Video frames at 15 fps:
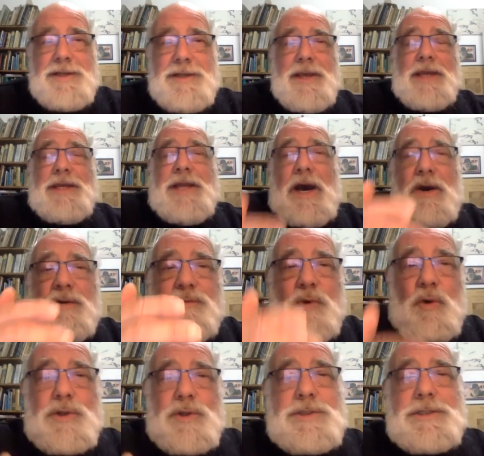And now, of
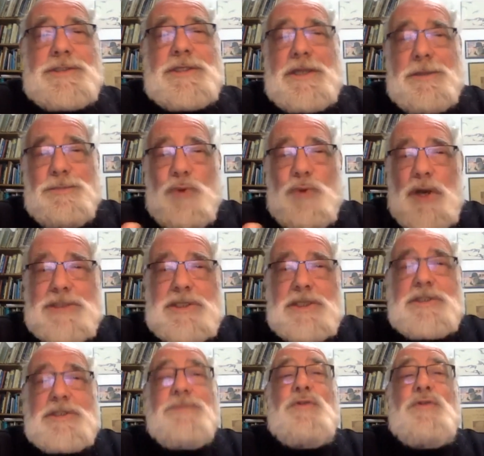course, it's in a process of